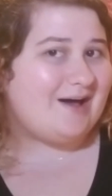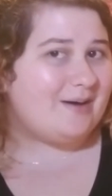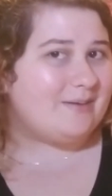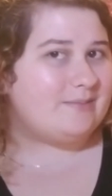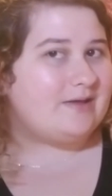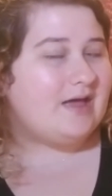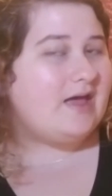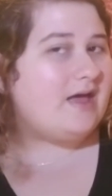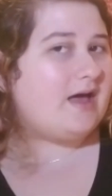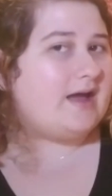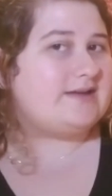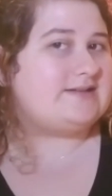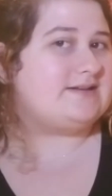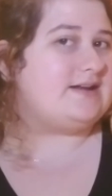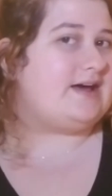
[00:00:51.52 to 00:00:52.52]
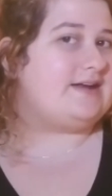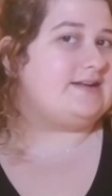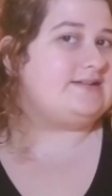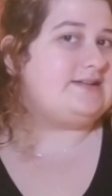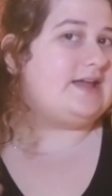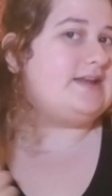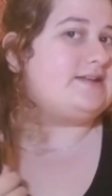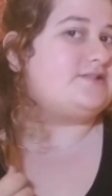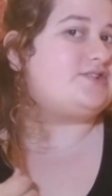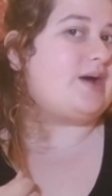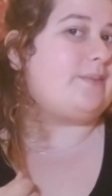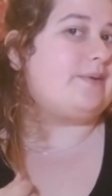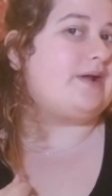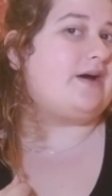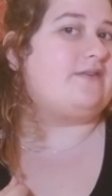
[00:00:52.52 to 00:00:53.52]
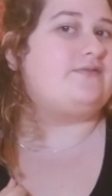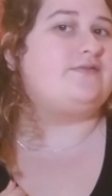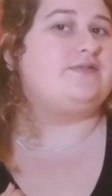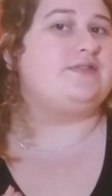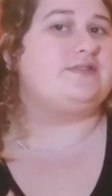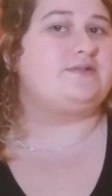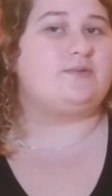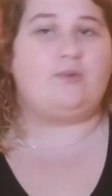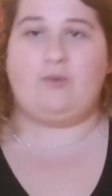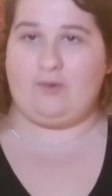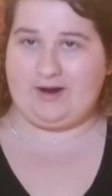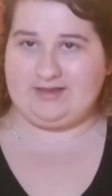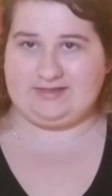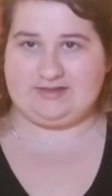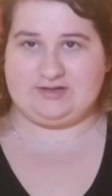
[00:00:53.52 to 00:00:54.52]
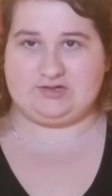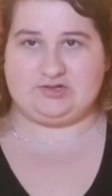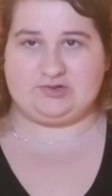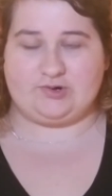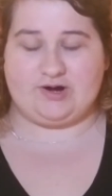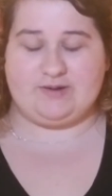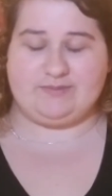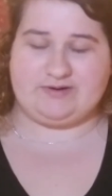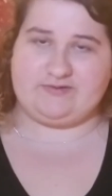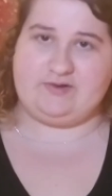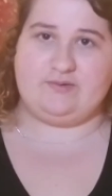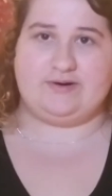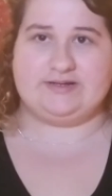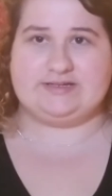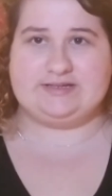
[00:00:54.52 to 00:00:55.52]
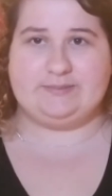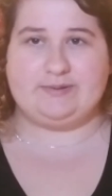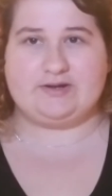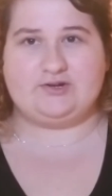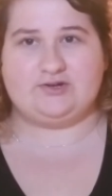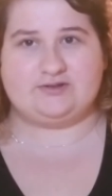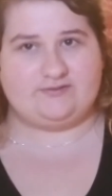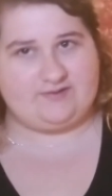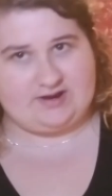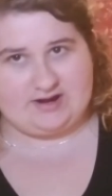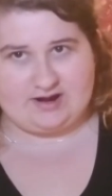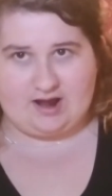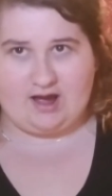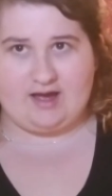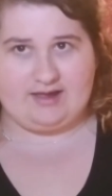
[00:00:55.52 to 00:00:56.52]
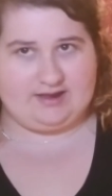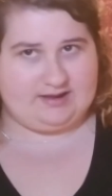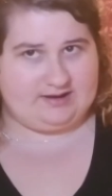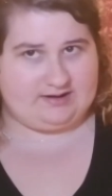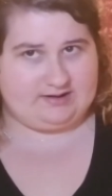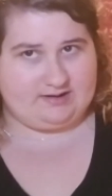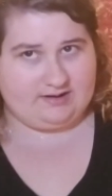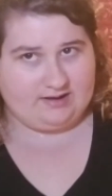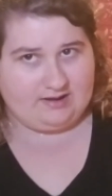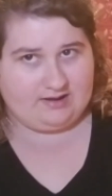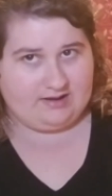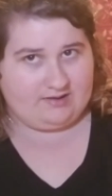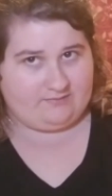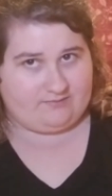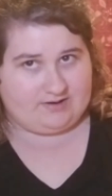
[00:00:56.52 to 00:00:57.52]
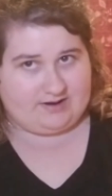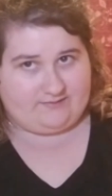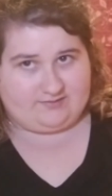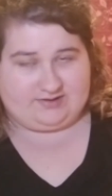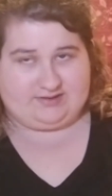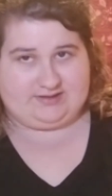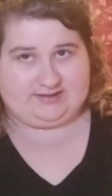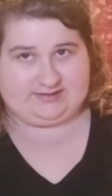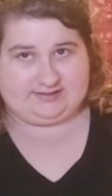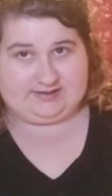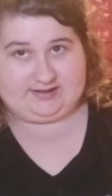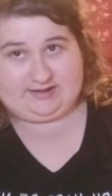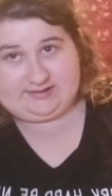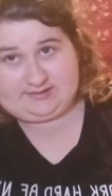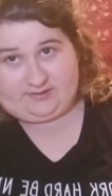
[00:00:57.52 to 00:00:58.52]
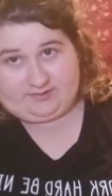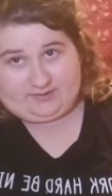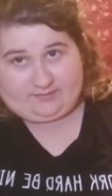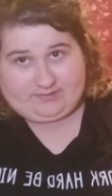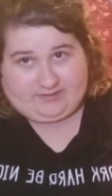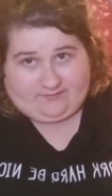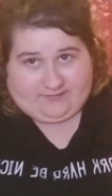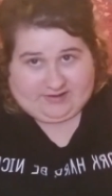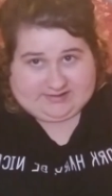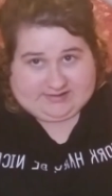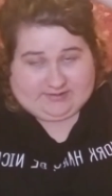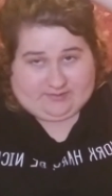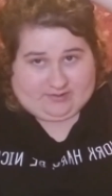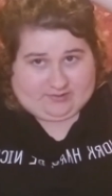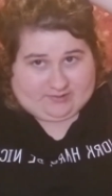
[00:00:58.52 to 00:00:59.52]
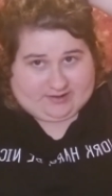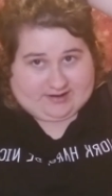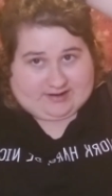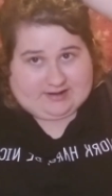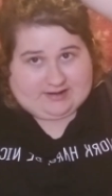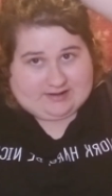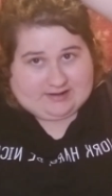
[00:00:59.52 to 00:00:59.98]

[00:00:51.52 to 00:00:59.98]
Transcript: Um, I did not intend to chop it off quite this short, but if you wanna see pictures of it not in whatever this is, hold on, I'm gonna fix it real quick.